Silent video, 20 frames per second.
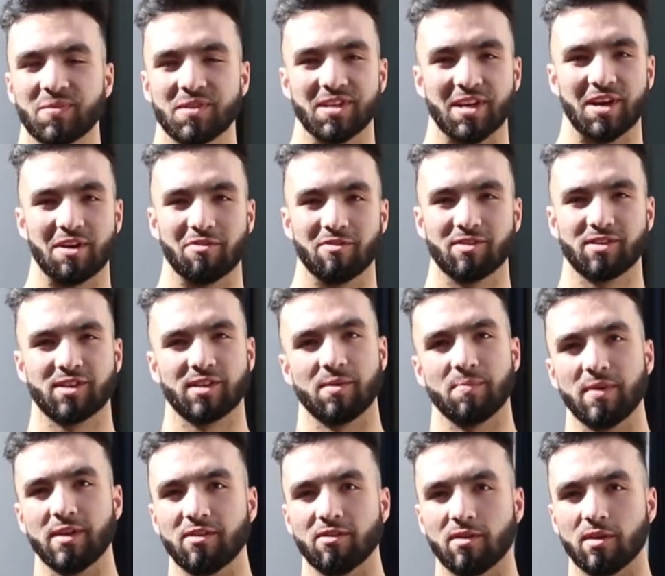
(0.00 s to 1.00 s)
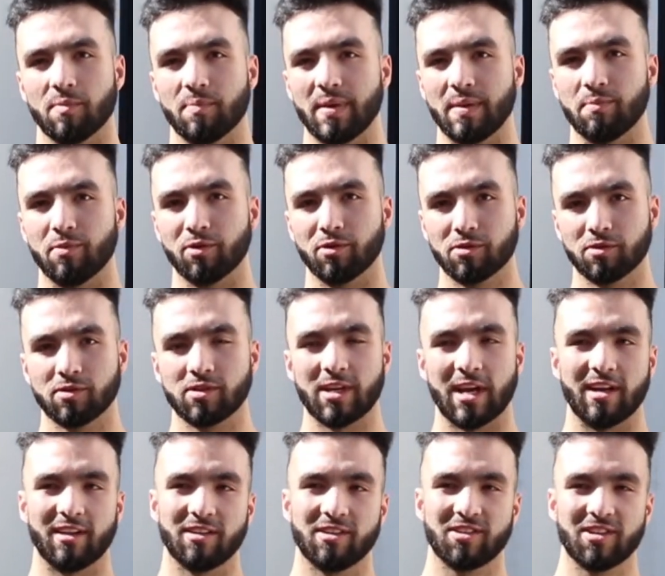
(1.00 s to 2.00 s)
So we're just gonna be doing a Being Boozled
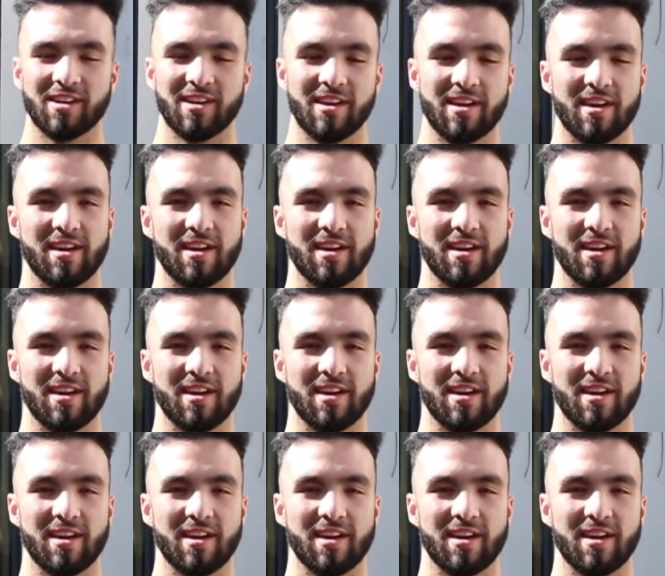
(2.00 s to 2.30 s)
challenge,